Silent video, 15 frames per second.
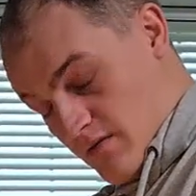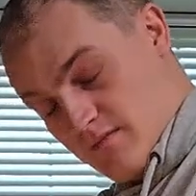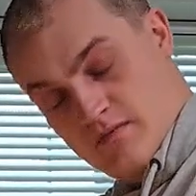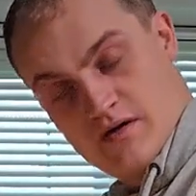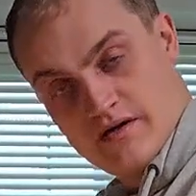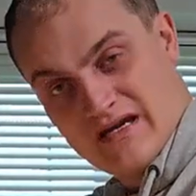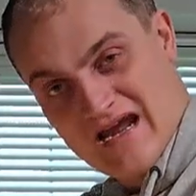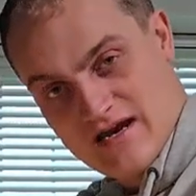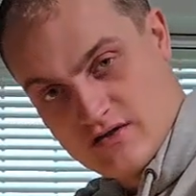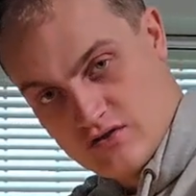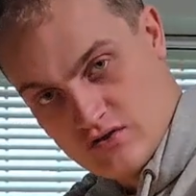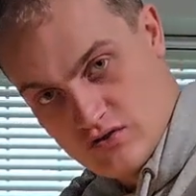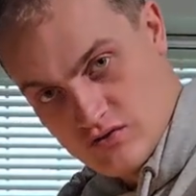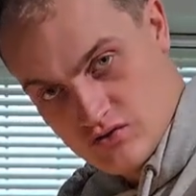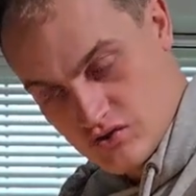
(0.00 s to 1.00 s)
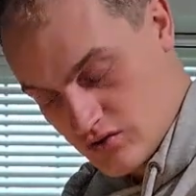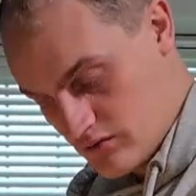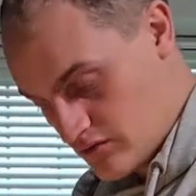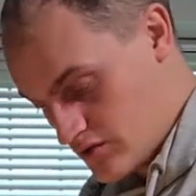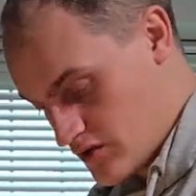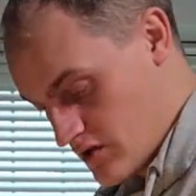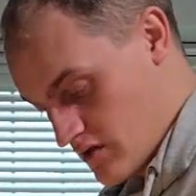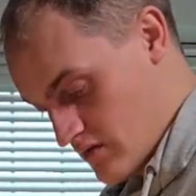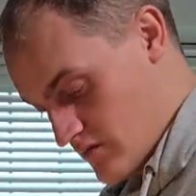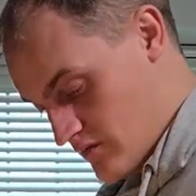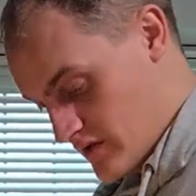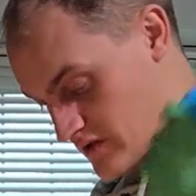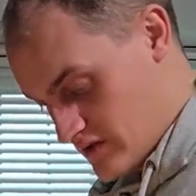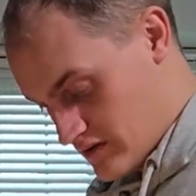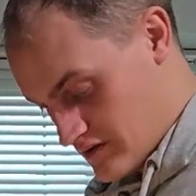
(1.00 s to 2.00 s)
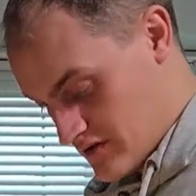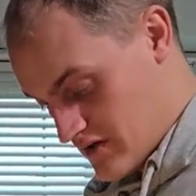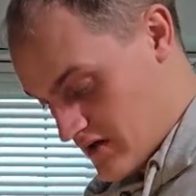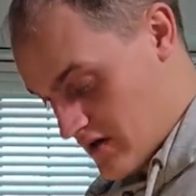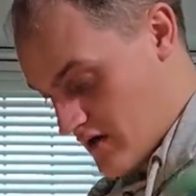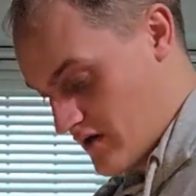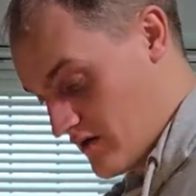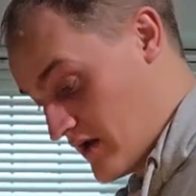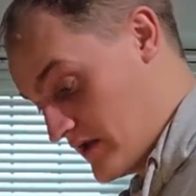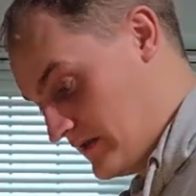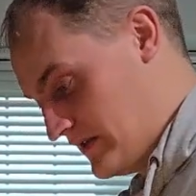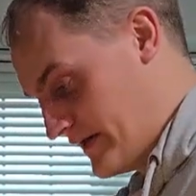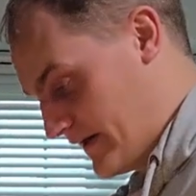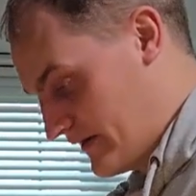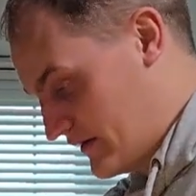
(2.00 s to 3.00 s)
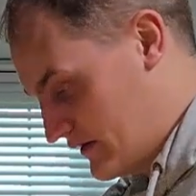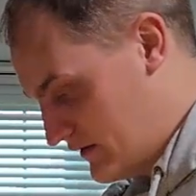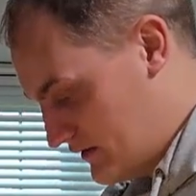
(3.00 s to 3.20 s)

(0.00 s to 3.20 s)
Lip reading: my Canon Sure Shot, which I'll link